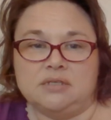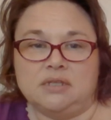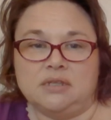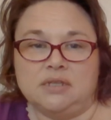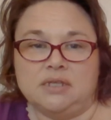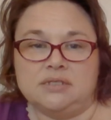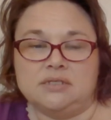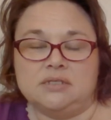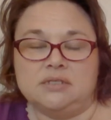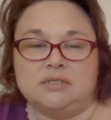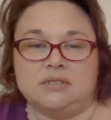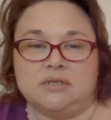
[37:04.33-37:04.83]

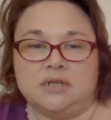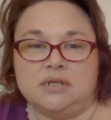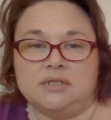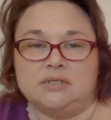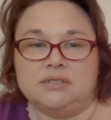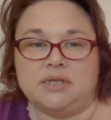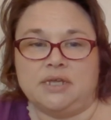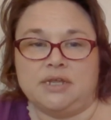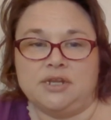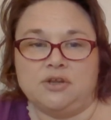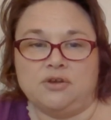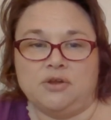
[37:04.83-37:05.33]
unless it's on a
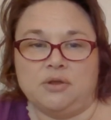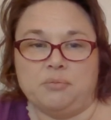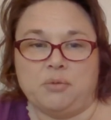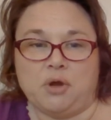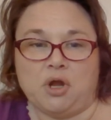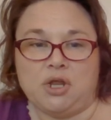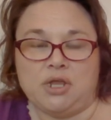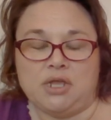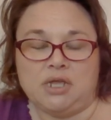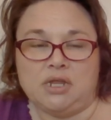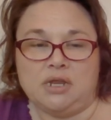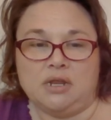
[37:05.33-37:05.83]
secondary
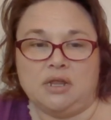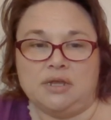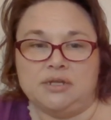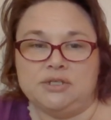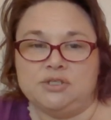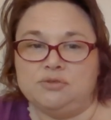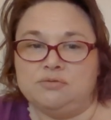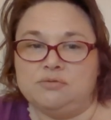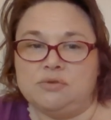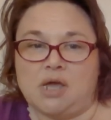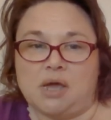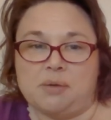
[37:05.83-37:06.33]
market. I
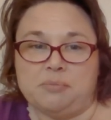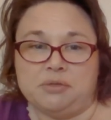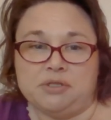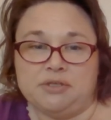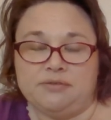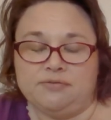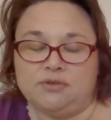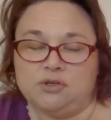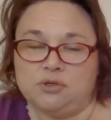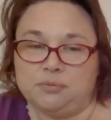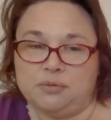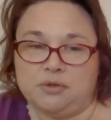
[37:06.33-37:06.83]
do not
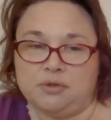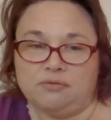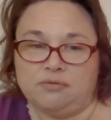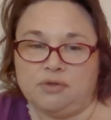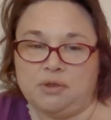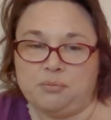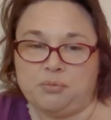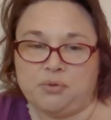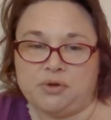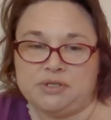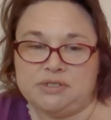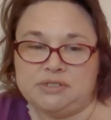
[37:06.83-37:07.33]
believe it'll be
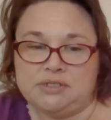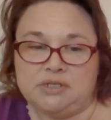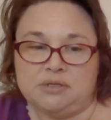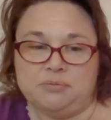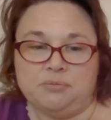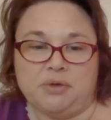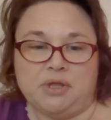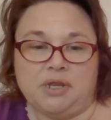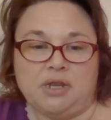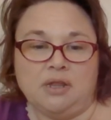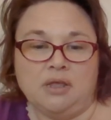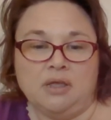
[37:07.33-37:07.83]
reprinted,
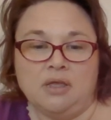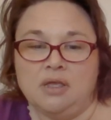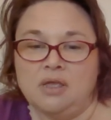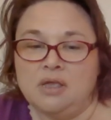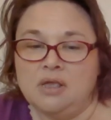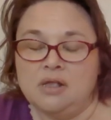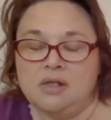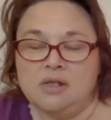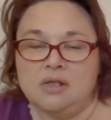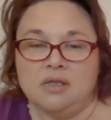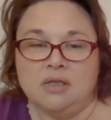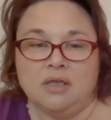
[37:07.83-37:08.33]
but
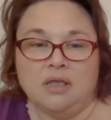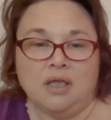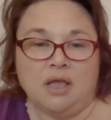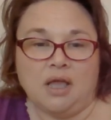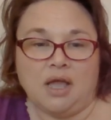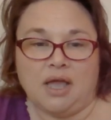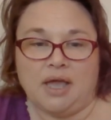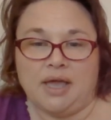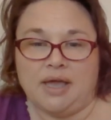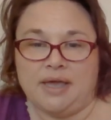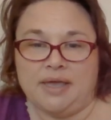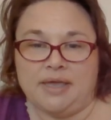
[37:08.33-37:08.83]

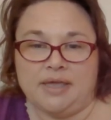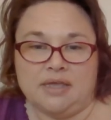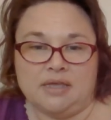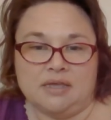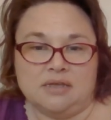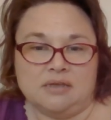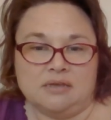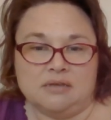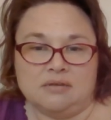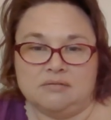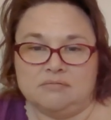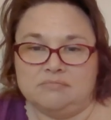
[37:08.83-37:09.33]
I